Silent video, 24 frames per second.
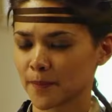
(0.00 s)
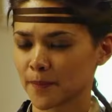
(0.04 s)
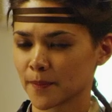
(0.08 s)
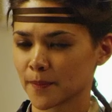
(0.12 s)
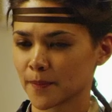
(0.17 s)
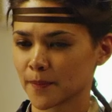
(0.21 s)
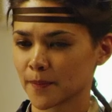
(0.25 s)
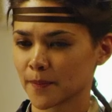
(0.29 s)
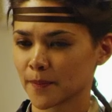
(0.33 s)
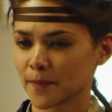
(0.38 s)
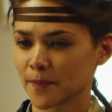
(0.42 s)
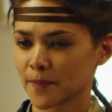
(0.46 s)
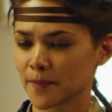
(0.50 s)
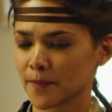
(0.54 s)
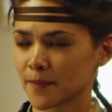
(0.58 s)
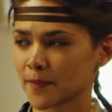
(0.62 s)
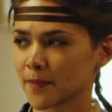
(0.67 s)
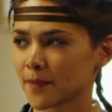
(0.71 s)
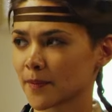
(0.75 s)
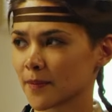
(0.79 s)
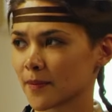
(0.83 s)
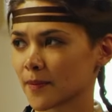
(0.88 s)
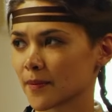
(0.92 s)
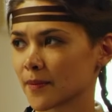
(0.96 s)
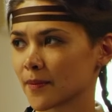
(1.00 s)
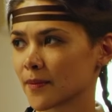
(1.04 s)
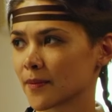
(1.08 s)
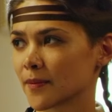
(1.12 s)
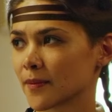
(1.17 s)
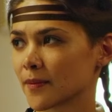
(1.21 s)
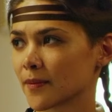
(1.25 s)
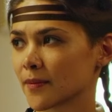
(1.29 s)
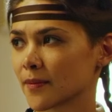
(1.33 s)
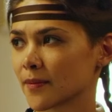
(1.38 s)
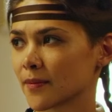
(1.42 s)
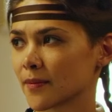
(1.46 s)

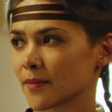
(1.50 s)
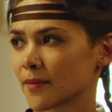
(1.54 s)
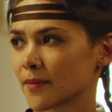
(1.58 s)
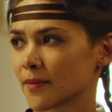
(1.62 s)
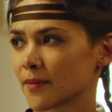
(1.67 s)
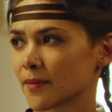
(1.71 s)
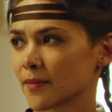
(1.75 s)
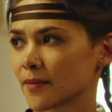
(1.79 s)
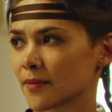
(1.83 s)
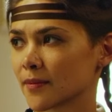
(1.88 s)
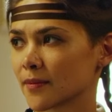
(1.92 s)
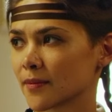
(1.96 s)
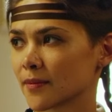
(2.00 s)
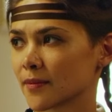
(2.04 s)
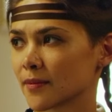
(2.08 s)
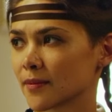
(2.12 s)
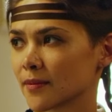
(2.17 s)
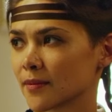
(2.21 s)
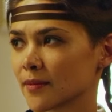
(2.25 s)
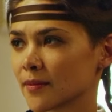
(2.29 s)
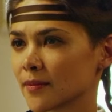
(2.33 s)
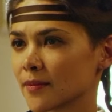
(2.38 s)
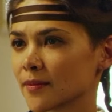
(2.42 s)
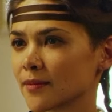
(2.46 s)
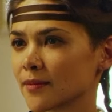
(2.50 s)
(not speaking)